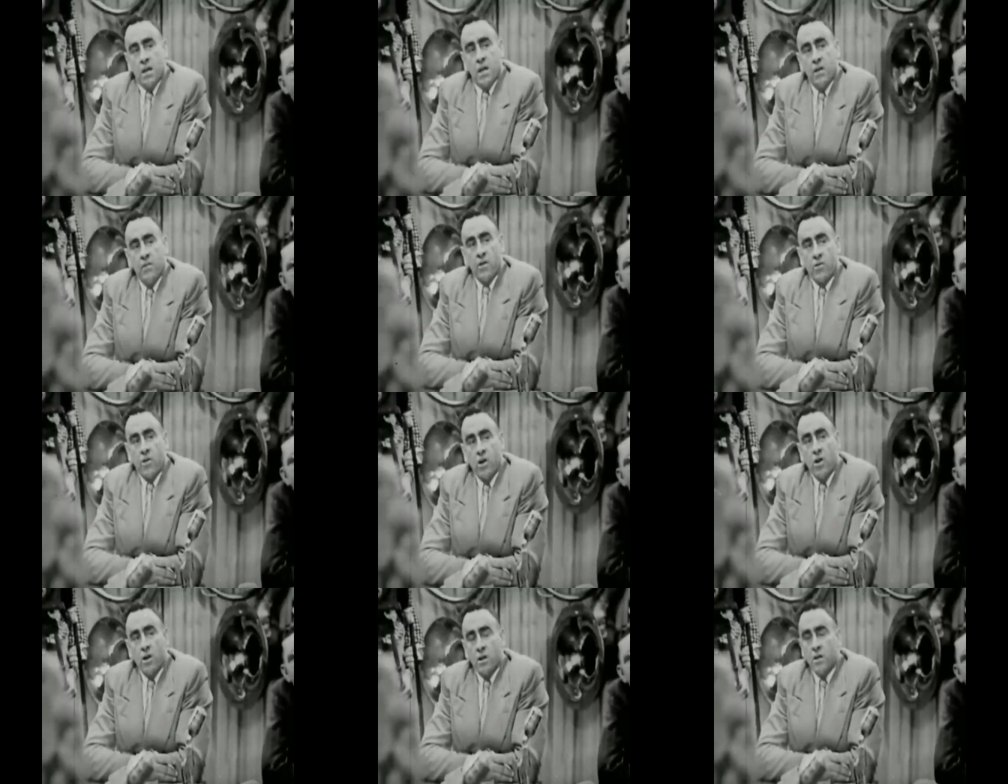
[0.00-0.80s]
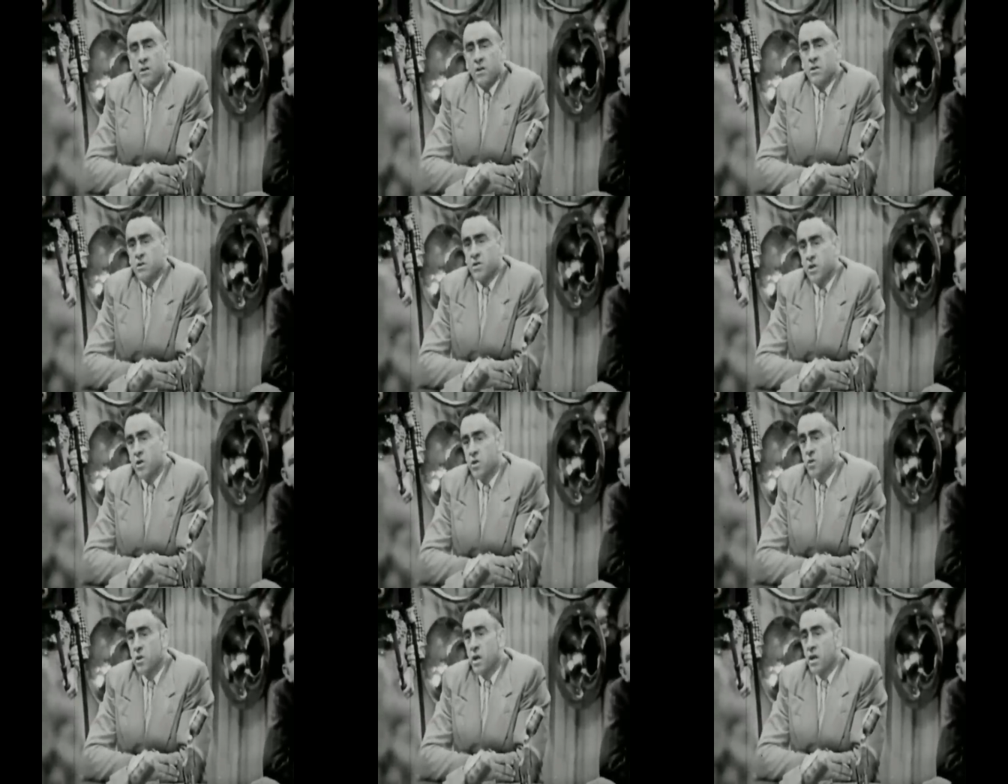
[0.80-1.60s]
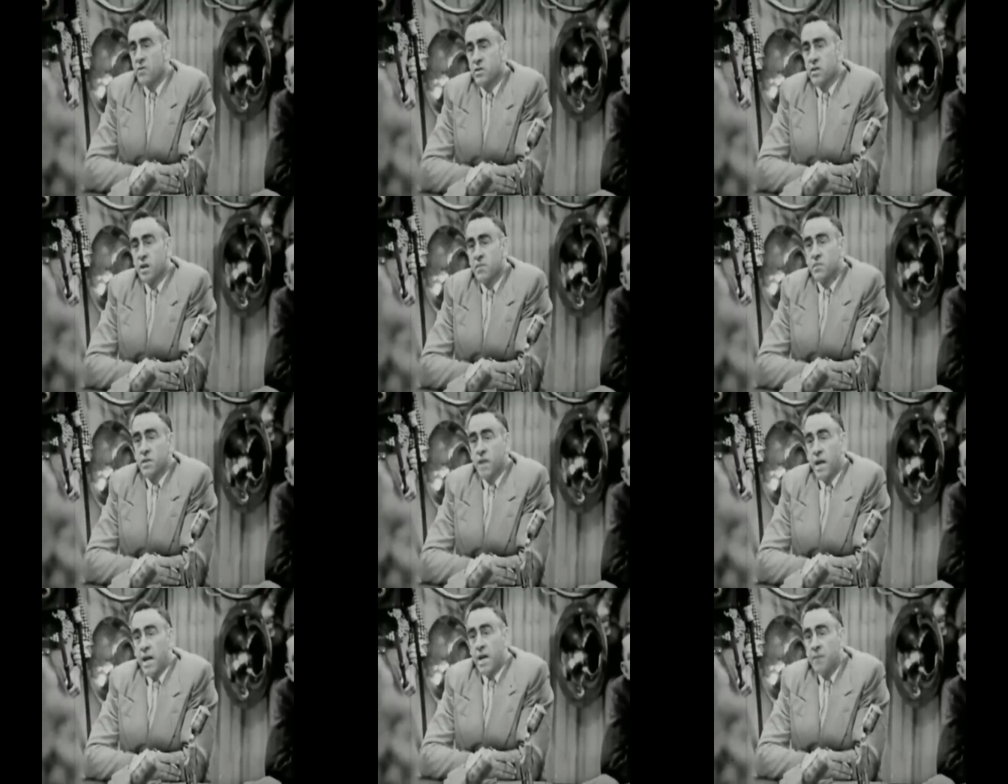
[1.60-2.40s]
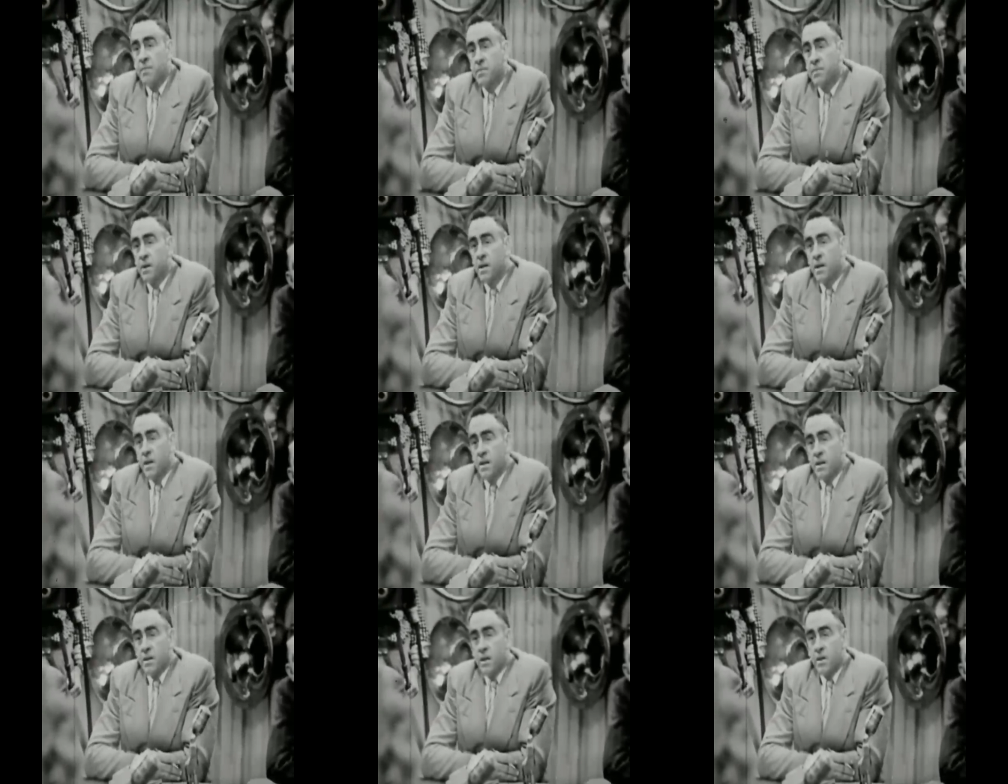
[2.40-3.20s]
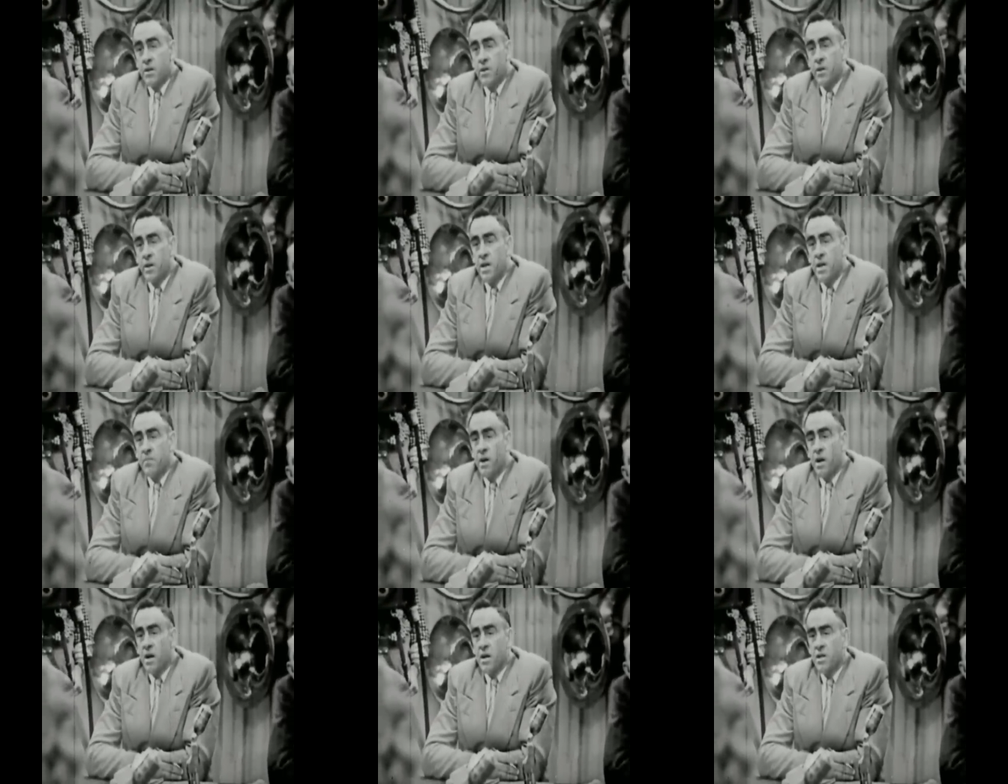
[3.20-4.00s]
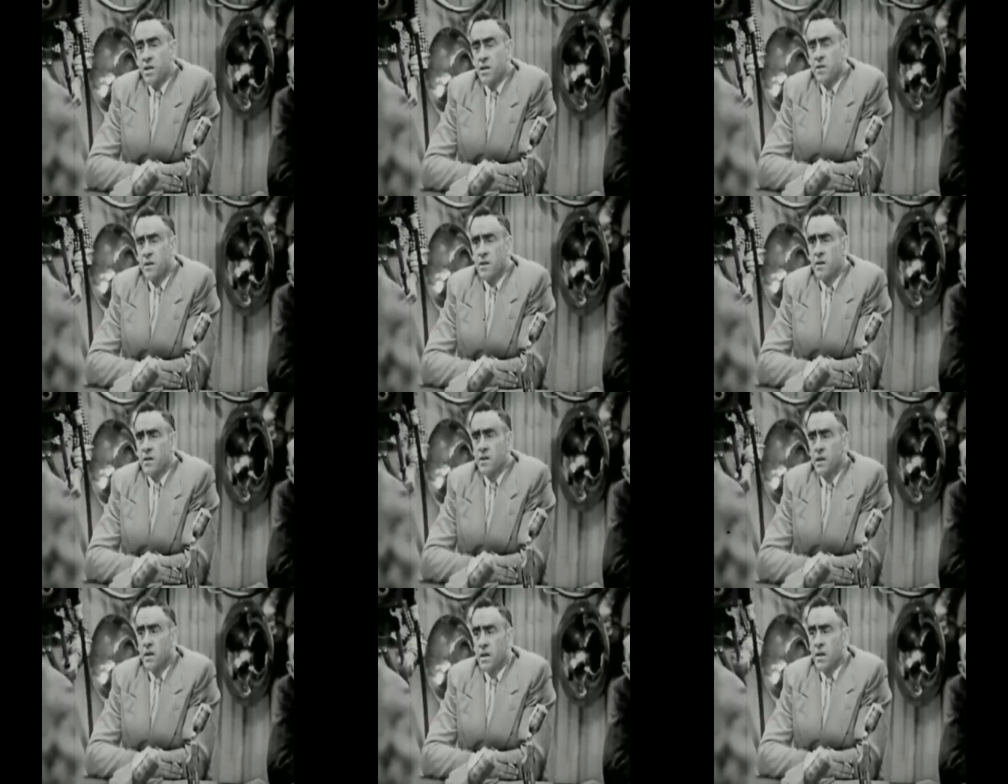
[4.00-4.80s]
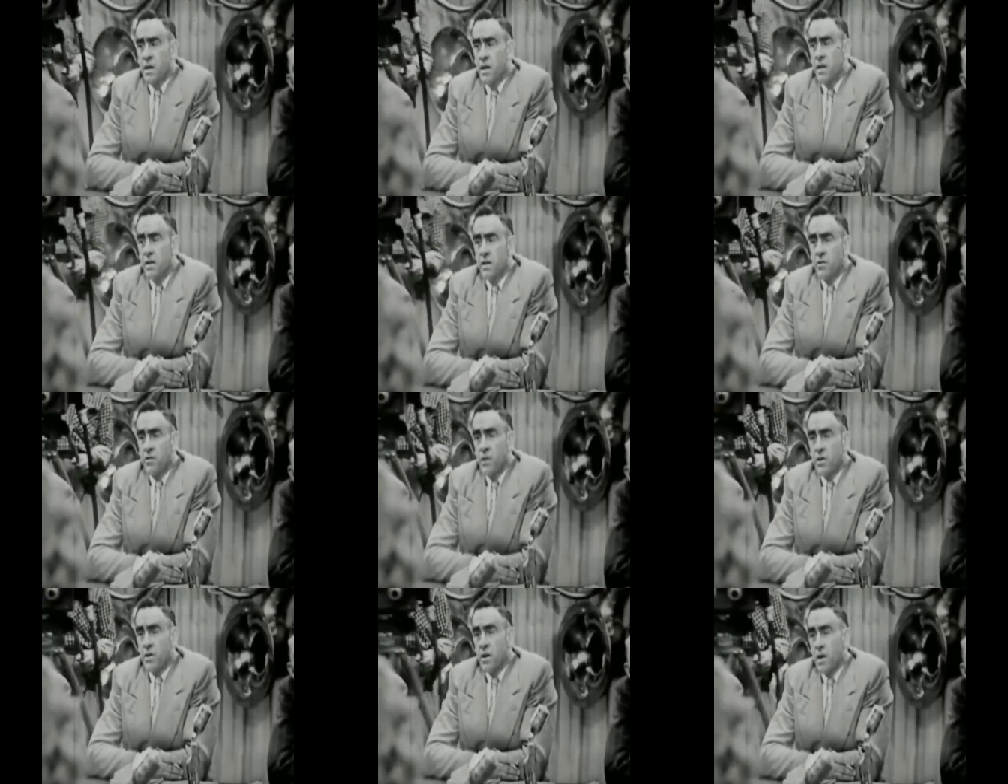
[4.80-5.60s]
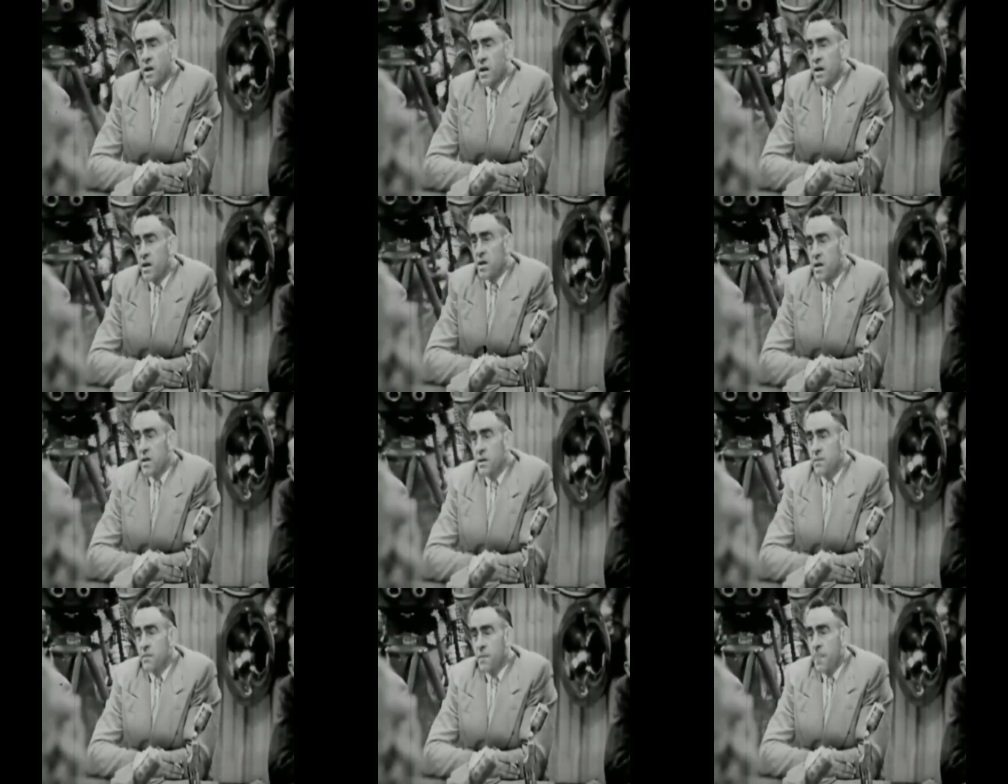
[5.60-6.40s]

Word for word: of a rural school of some type to keep our children in the rural area